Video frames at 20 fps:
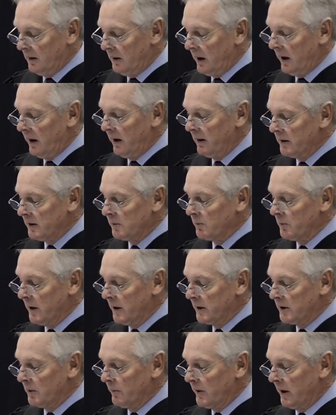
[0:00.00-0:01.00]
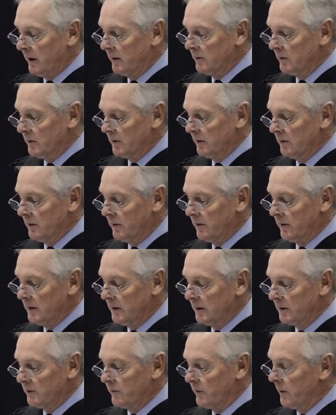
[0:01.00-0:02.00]
Care as much about doing good
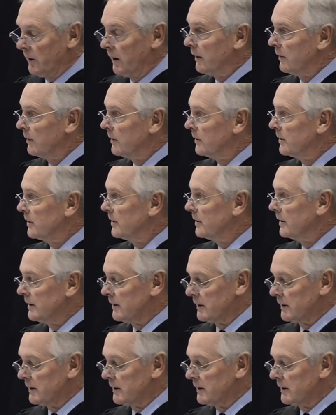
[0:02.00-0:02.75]
things for others